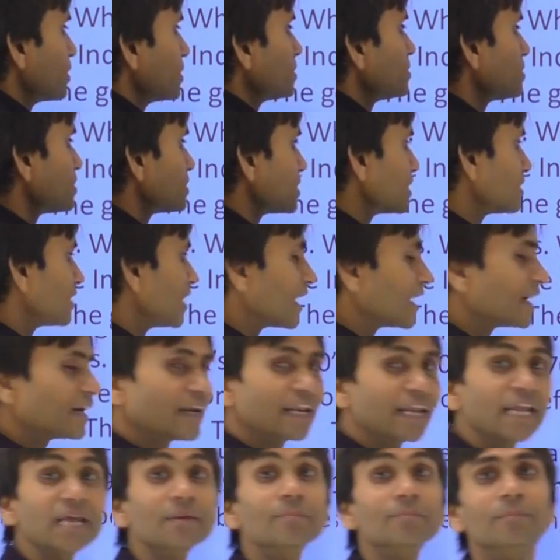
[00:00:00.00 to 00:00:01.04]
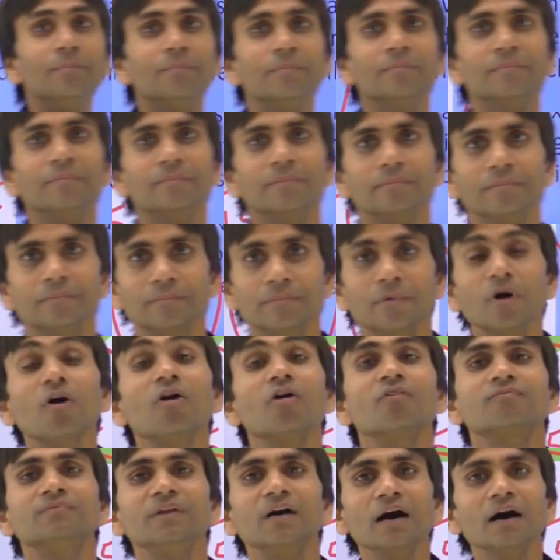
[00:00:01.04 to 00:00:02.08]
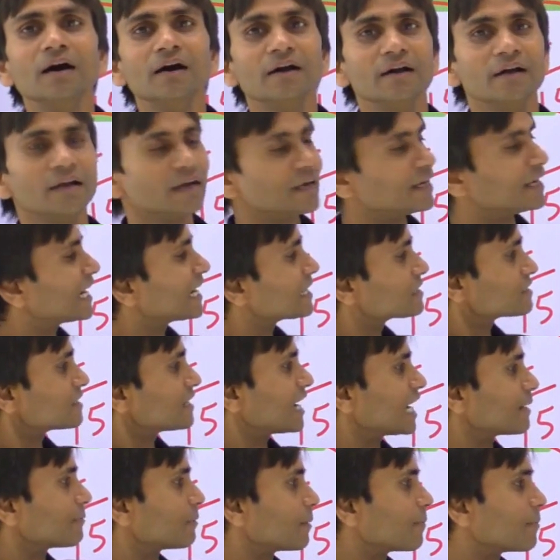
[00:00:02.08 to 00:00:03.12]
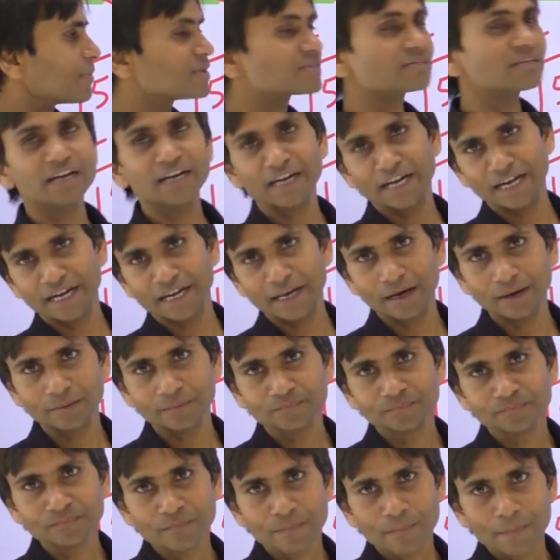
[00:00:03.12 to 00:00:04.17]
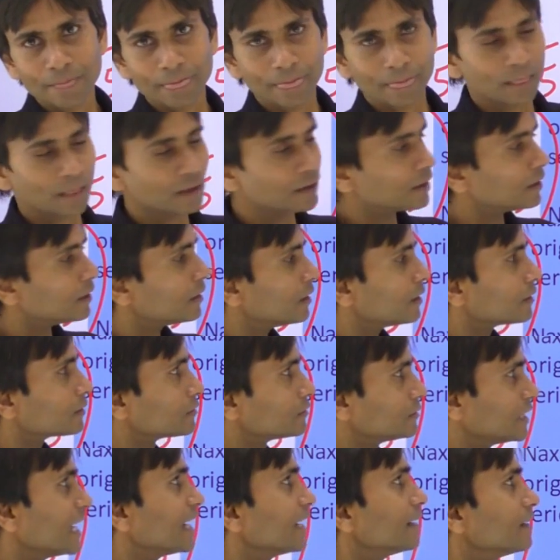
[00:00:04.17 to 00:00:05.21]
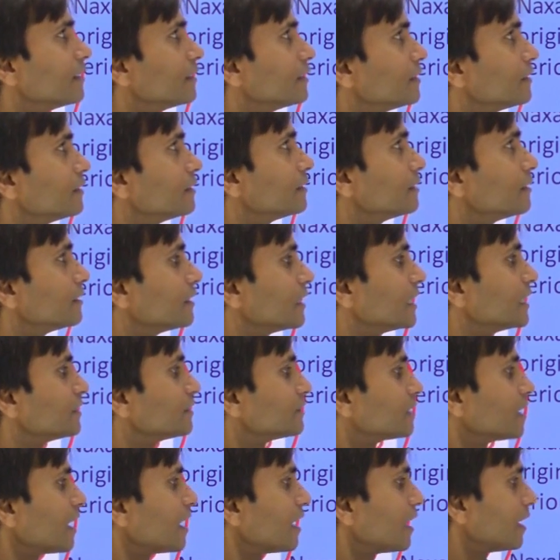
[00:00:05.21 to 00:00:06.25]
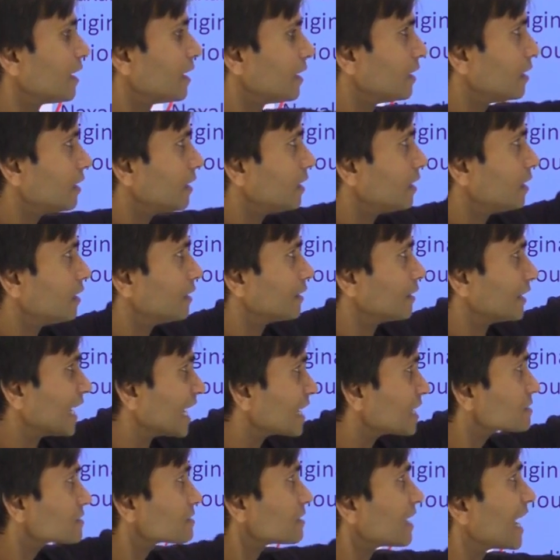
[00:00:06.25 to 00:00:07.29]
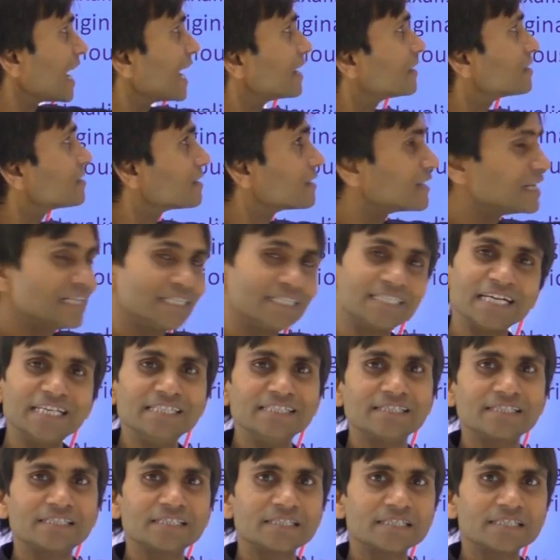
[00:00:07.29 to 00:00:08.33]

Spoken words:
is the dream of the Naxalite peoples in India. So then in the Naxalite regions